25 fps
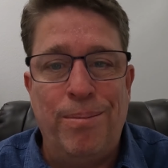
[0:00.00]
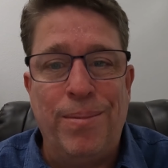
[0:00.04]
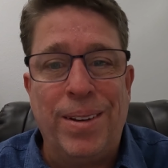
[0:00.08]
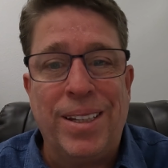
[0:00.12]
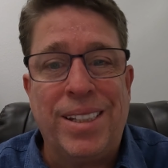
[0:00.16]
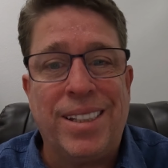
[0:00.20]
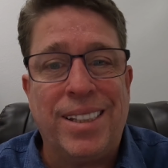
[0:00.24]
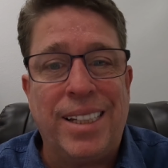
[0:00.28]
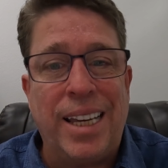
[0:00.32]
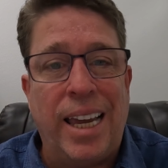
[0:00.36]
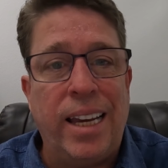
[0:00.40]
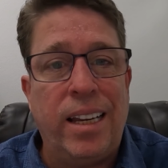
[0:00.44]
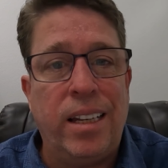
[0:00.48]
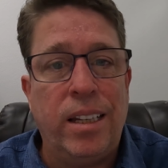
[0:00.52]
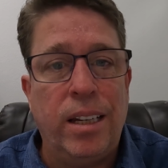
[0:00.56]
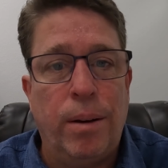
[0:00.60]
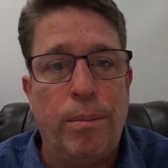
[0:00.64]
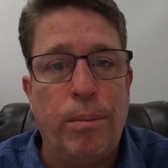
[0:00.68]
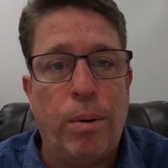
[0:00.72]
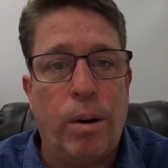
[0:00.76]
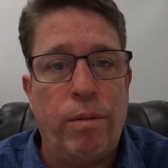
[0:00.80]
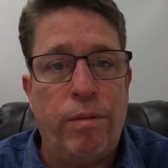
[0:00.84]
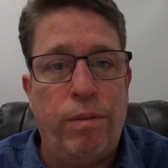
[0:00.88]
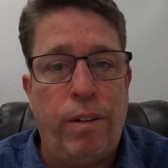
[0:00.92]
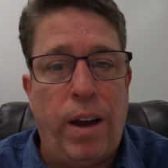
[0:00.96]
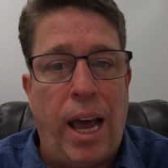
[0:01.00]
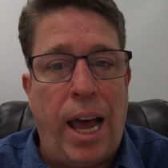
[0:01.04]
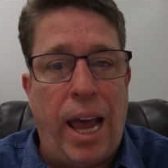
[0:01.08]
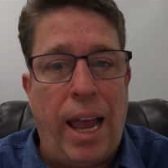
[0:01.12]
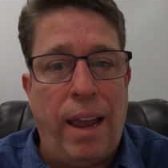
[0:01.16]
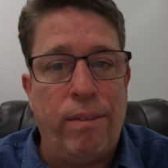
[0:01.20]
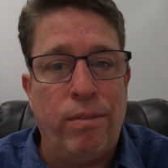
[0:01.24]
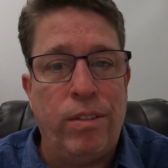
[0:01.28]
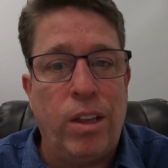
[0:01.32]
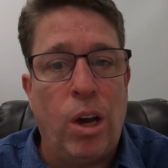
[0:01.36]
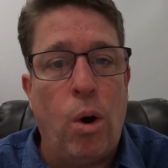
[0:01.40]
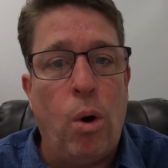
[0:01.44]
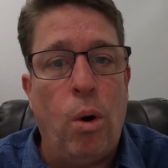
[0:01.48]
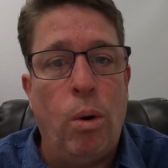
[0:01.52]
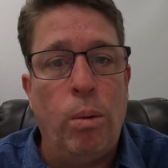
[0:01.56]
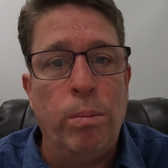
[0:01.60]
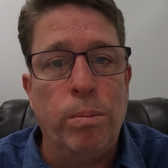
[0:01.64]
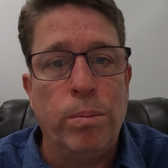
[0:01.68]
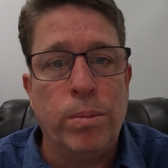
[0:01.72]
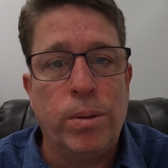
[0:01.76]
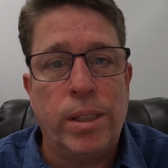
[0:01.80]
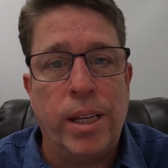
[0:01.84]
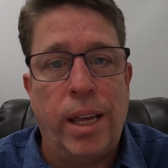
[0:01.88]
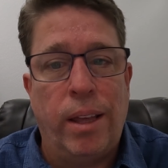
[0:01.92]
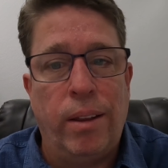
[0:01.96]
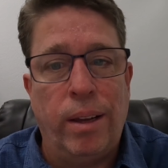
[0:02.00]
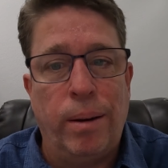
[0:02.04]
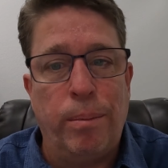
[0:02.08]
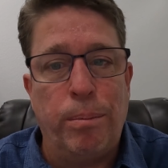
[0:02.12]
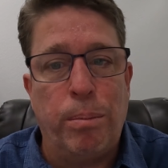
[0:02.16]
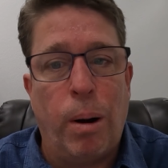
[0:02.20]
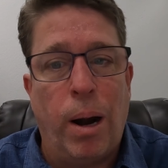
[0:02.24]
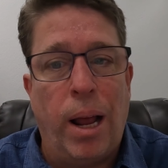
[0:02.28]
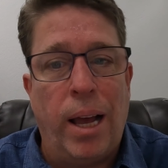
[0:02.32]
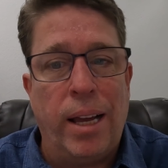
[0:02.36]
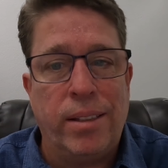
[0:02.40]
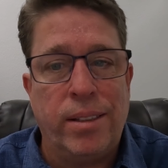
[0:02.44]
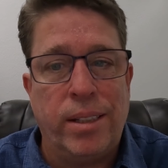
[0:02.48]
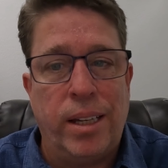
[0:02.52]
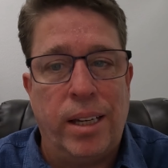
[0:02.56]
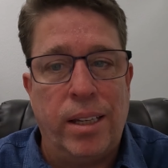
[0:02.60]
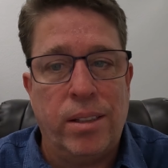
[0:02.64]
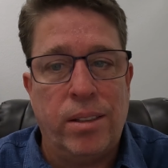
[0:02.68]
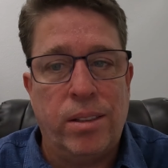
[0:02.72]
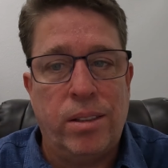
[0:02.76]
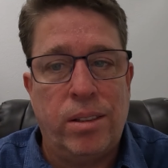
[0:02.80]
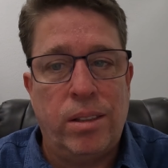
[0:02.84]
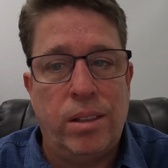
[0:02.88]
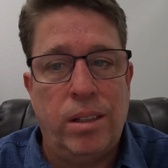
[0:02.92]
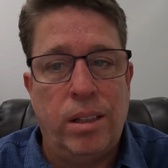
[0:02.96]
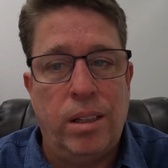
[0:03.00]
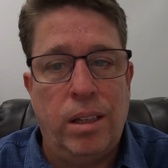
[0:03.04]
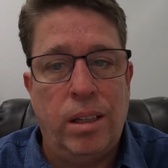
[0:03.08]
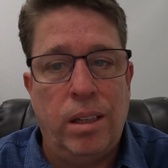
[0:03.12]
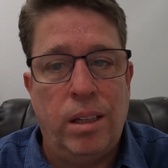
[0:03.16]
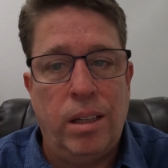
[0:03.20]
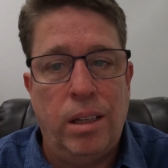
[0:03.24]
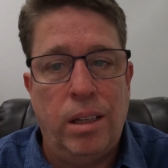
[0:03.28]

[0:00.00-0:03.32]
Mistake number five, the home selling process.